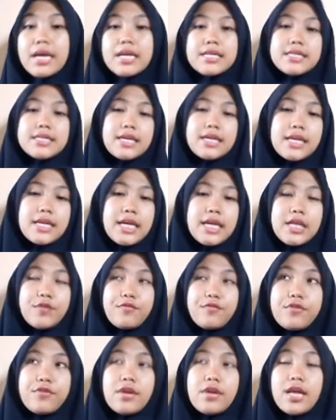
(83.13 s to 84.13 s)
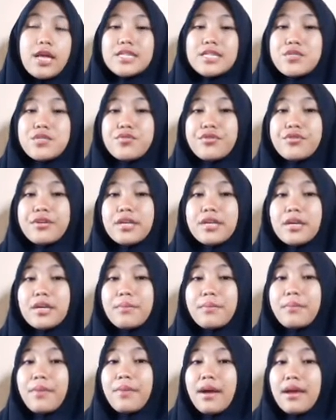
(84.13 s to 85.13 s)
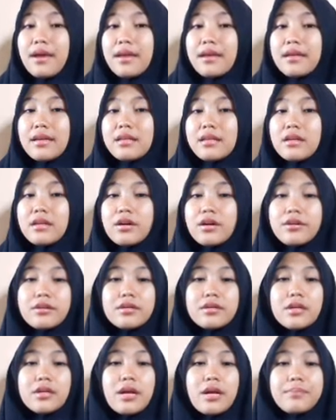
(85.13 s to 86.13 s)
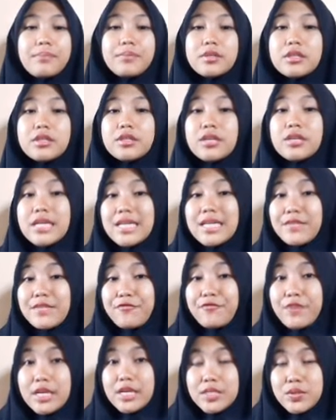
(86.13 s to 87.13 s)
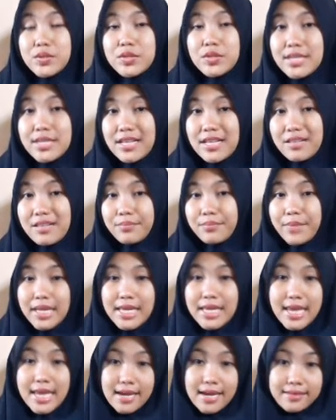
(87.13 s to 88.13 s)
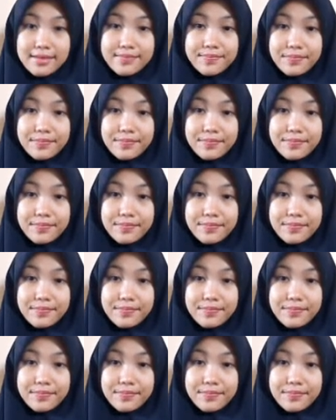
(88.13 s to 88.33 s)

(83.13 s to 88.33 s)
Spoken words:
send it via electronic mail, or upload it via social media,